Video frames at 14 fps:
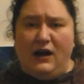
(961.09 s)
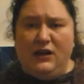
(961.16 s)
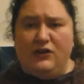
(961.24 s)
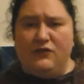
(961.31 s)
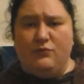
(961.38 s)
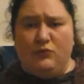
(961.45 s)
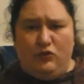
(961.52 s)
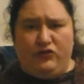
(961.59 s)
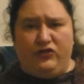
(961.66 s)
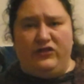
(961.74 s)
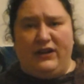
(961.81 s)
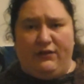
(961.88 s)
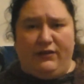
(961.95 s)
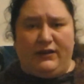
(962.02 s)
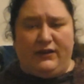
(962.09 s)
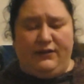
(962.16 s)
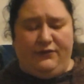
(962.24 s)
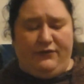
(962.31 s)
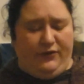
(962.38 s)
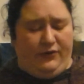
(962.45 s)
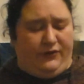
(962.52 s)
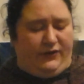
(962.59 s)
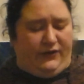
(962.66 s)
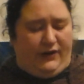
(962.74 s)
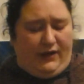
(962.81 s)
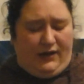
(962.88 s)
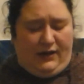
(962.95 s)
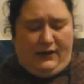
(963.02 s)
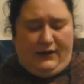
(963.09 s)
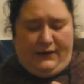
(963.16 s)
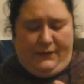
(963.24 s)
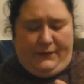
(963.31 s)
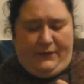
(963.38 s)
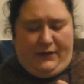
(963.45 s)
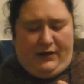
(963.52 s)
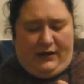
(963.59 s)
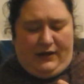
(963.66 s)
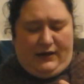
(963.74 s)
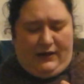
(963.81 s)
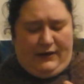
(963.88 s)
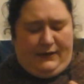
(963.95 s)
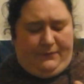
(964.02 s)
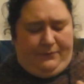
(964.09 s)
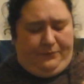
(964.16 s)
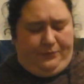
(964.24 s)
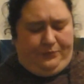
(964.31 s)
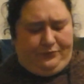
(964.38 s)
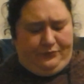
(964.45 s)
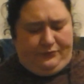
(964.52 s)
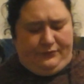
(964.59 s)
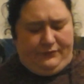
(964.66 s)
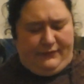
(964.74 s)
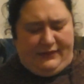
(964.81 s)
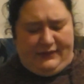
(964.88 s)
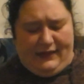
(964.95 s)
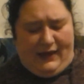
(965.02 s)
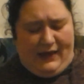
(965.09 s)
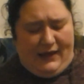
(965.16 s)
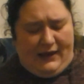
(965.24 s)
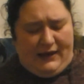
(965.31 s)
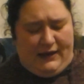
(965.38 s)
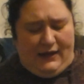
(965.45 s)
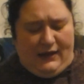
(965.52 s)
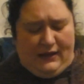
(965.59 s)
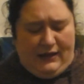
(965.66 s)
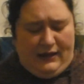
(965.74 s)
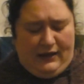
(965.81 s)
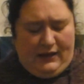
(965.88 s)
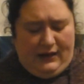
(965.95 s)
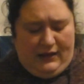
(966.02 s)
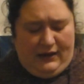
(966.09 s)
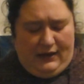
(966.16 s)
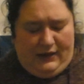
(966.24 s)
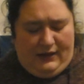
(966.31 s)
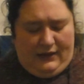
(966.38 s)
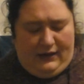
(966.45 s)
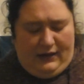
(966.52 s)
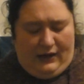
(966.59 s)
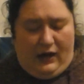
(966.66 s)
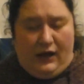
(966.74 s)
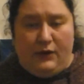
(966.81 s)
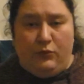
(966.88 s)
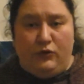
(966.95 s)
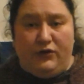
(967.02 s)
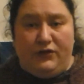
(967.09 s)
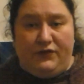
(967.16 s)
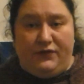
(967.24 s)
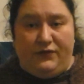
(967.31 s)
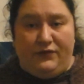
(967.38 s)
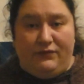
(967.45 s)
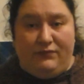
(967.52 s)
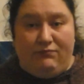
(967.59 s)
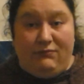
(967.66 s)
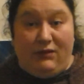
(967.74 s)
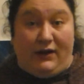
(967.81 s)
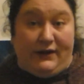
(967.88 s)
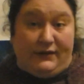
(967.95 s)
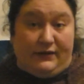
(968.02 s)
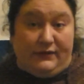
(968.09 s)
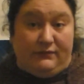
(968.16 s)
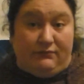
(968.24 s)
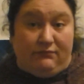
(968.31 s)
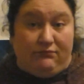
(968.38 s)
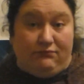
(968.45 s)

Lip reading: kind of more generically fruity than I would have liked.